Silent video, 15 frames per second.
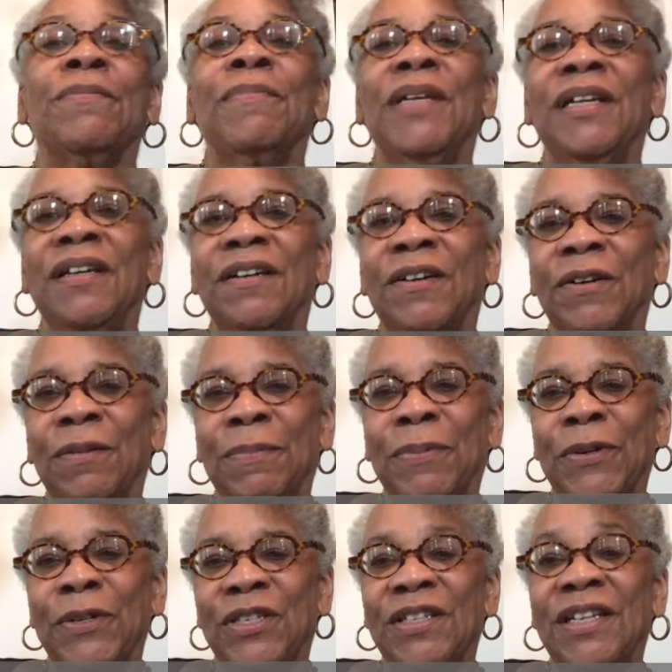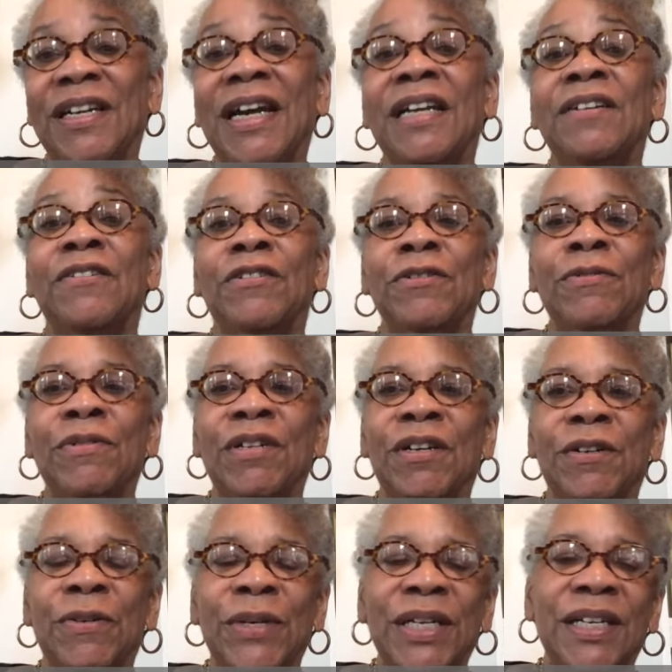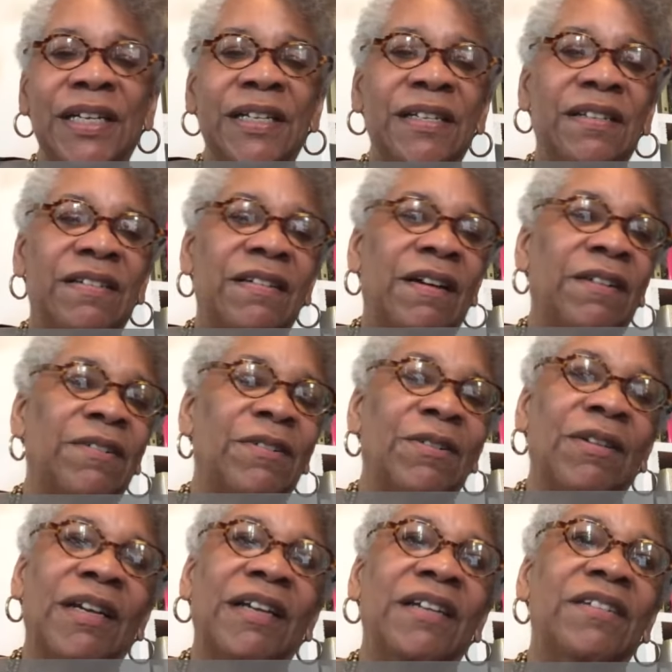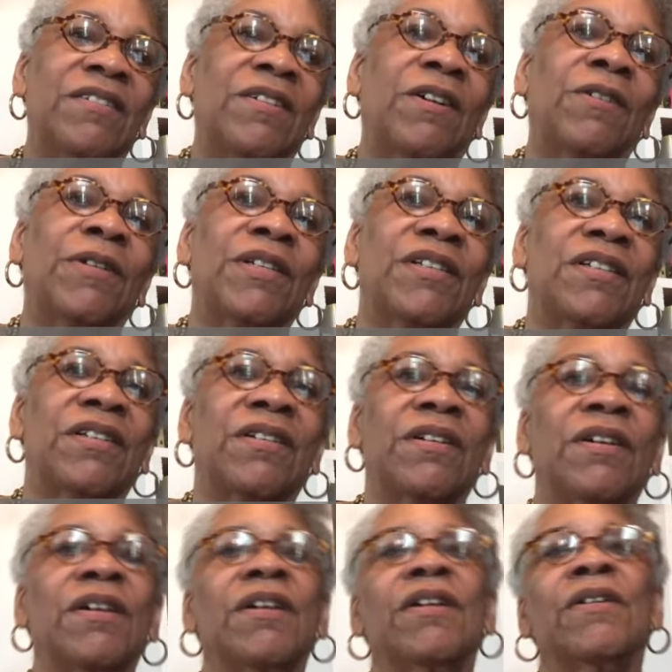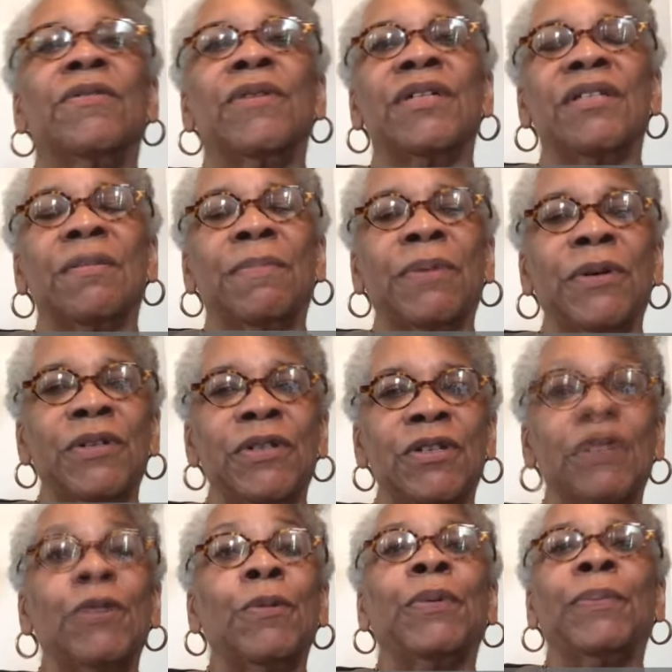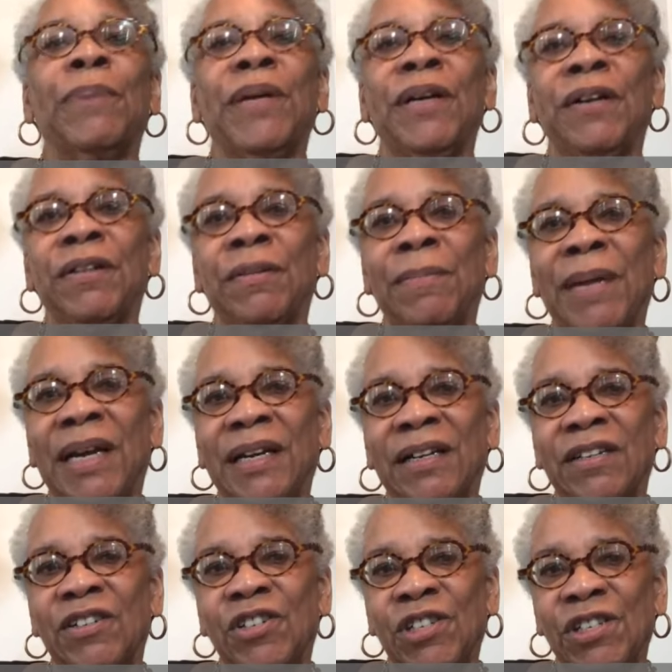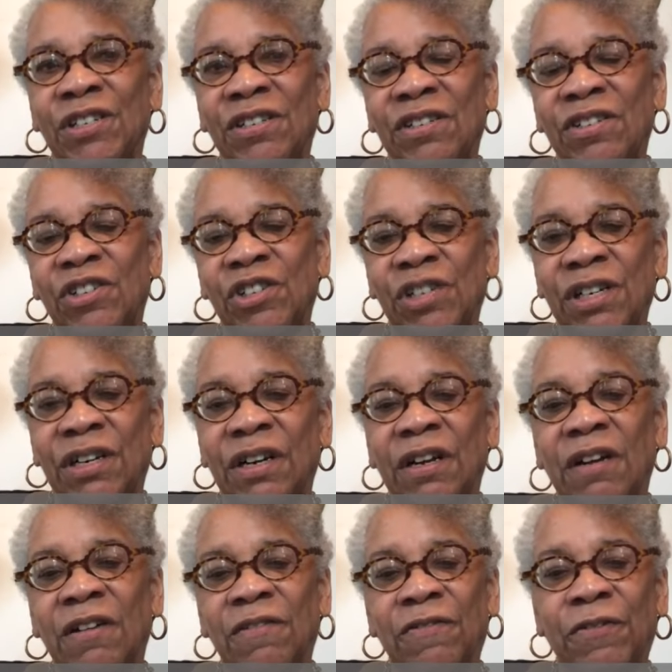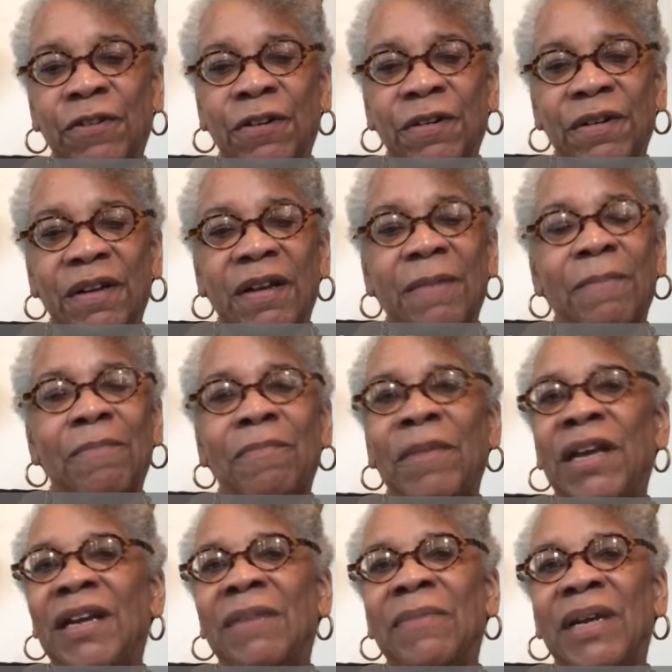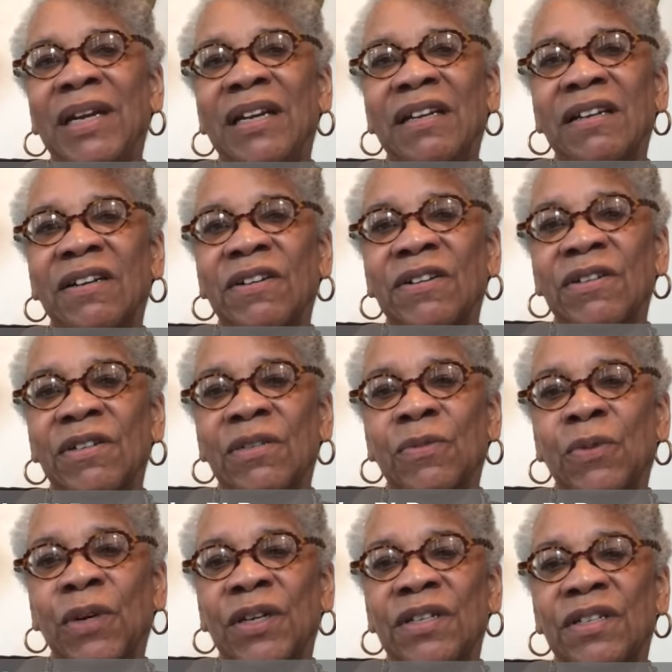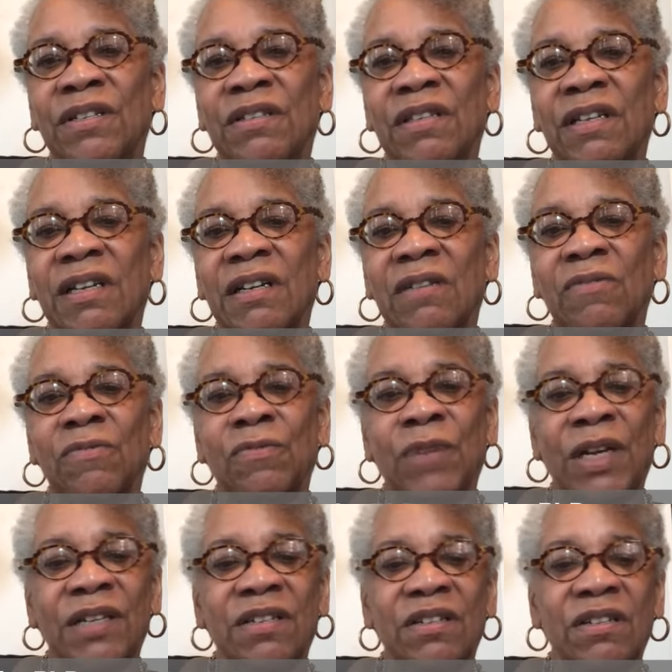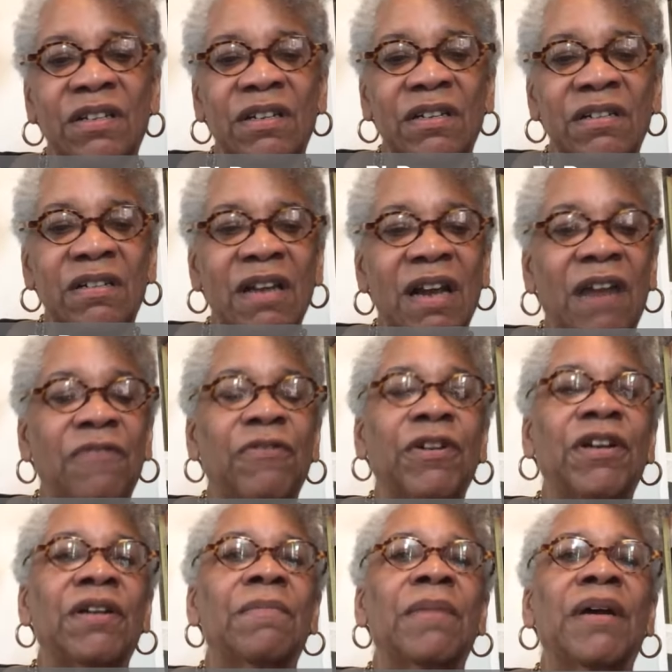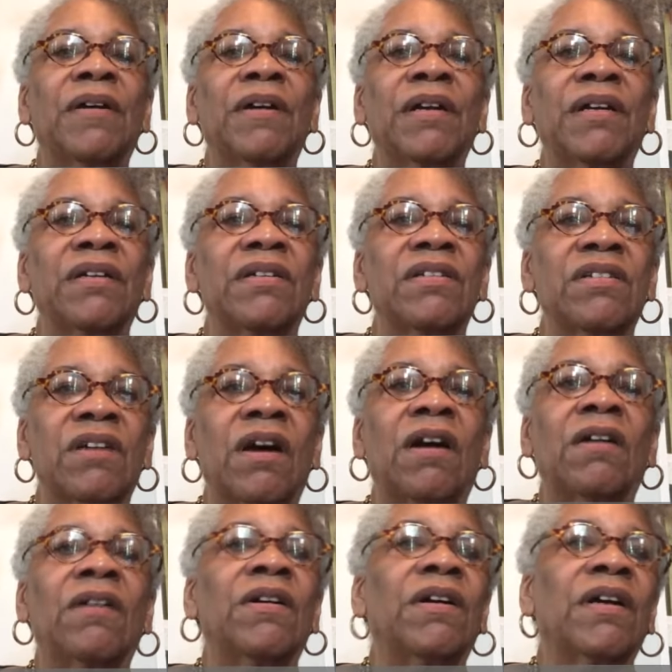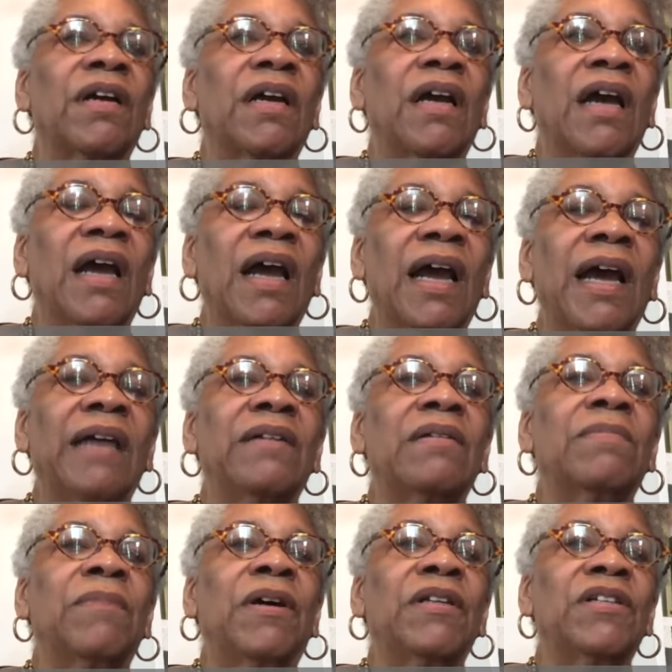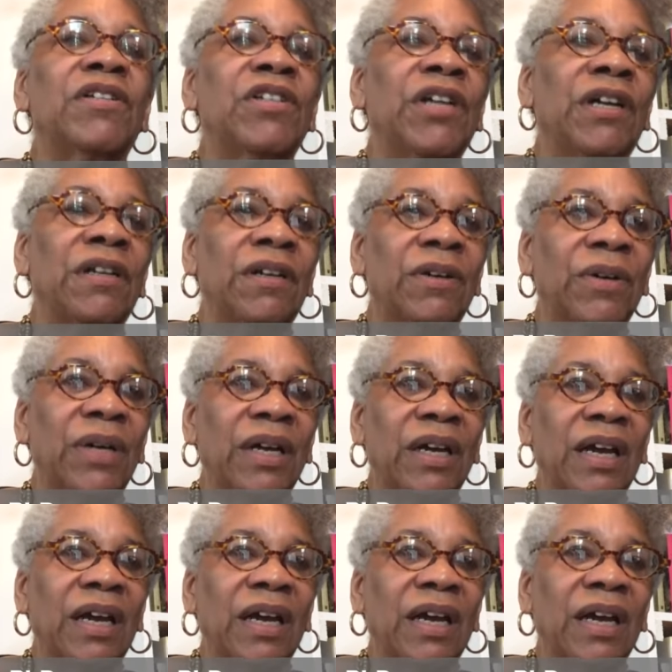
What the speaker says: to meeting her. The person that I do know is Dr. Lenny Sorensen, who is the person who prepared the mac and cheese, and she, for many, many years, was the resident African-American scholar at Monticello.